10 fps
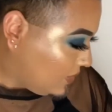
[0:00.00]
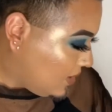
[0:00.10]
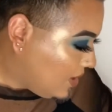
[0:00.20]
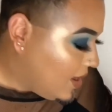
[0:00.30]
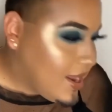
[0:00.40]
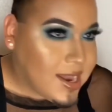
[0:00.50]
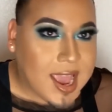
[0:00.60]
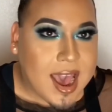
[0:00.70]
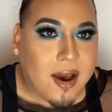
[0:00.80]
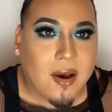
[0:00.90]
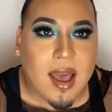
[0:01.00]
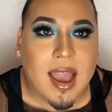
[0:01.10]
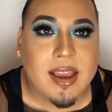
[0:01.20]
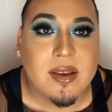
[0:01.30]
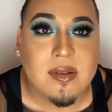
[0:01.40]
And now I
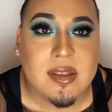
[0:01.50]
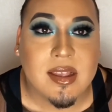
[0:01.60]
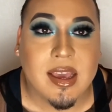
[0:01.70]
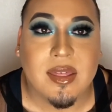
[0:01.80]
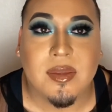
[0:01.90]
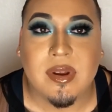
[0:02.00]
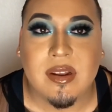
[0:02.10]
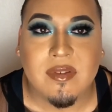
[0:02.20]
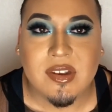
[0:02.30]
used like 3 different